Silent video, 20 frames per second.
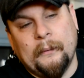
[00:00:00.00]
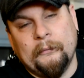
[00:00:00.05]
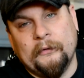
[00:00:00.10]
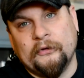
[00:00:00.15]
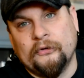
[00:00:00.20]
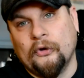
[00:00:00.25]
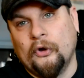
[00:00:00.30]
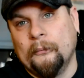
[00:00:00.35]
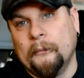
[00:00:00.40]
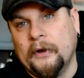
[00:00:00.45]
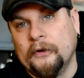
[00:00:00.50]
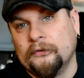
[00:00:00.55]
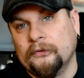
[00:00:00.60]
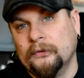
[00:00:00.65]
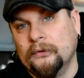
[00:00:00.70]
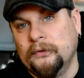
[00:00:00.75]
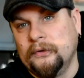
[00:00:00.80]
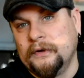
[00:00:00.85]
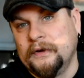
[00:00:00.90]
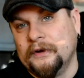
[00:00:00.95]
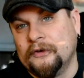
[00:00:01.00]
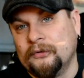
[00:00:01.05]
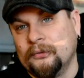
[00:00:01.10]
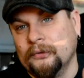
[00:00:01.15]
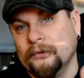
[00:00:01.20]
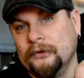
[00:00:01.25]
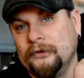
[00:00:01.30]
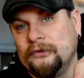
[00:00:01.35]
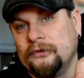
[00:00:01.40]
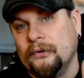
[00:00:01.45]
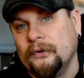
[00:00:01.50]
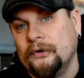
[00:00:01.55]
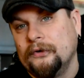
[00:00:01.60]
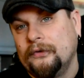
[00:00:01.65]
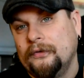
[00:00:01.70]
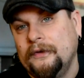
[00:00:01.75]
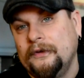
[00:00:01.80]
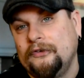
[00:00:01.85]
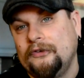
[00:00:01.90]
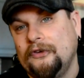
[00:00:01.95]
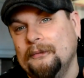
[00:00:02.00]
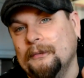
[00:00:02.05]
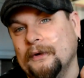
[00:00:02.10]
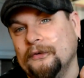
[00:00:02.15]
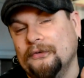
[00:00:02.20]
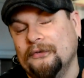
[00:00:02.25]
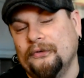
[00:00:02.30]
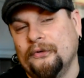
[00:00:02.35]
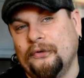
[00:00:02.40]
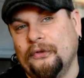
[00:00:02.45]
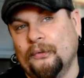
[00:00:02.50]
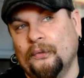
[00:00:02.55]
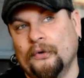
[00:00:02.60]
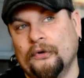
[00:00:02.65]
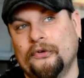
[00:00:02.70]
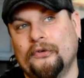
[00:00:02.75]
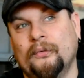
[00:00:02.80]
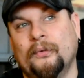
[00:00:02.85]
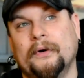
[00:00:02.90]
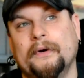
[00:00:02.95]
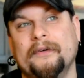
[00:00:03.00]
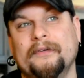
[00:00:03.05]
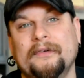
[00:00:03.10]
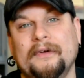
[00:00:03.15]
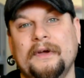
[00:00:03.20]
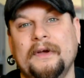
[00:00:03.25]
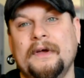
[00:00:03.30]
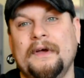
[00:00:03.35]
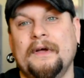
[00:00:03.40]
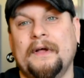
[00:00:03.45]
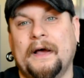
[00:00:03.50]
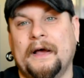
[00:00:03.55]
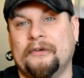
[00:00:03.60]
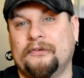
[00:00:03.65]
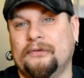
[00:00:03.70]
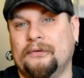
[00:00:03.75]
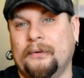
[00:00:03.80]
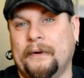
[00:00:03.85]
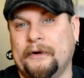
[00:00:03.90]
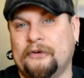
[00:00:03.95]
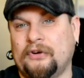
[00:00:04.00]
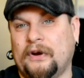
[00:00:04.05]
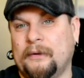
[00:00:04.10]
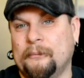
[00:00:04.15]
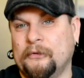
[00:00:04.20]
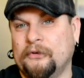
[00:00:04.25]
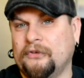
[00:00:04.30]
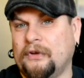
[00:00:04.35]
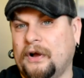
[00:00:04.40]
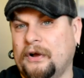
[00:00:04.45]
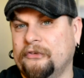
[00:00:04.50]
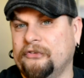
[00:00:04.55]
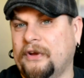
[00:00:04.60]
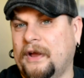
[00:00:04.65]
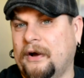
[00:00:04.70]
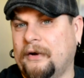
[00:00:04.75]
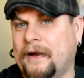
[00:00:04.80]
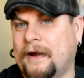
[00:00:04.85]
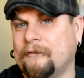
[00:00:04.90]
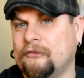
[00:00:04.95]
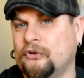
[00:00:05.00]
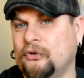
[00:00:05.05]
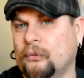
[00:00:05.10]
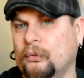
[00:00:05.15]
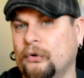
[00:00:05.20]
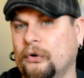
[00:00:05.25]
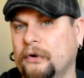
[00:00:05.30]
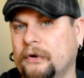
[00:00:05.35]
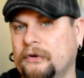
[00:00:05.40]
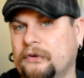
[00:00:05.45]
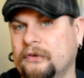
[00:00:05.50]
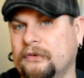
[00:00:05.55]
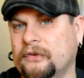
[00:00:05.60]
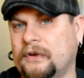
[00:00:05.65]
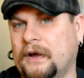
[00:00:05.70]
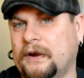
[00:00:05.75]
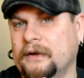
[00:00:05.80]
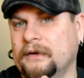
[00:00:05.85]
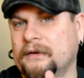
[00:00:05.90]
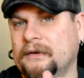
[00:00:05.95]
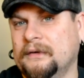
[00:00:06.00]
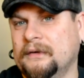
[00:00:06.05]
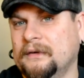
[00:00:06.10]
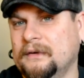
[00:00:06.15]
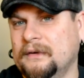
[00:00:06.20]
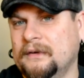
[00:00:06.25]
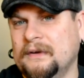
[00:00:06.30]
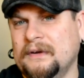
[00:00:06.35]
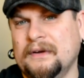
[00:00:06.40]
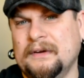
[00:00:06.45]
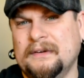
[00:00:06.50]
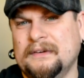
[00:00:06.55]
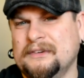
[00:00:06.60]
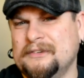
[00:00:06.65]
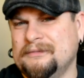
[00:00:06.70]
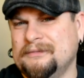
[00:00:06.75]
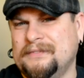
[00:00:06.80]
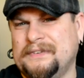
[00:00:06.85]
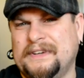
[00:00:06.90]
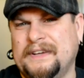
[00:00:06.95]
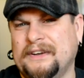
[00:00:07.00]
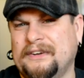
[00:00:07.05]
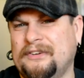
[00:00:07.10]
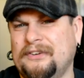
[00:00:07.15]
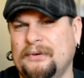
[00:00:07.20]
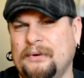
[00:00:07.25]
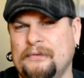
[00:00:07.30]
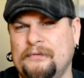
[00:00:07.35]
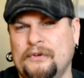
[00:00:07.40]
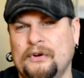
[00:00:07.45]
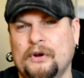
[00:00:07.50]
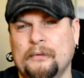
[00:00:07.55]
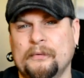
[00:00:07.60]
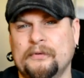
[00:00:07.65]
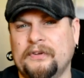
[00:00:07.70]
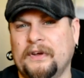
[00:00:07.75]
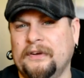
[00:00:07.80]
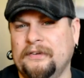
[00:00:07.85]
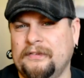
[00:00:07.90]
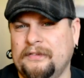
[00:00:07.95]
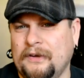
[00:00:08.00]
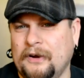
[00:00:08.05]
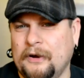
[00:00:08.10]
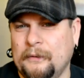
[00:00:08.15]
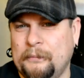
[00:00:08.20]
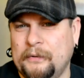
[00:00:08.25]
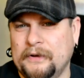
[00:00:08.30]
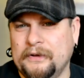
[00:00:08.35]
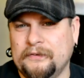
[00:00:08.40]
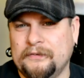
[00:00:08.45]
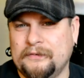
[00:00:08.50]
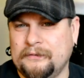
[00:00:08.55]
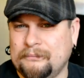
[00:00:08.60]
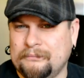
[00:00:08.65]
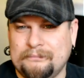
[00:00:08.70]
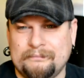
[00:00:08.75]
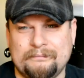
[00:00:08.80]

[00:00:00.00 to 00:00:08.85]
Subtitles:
this whole muscle gets really sore. So these two muscles are the worst ones. That's where I try to massage out afterward, just kind of get to it. If you know a massage therapist,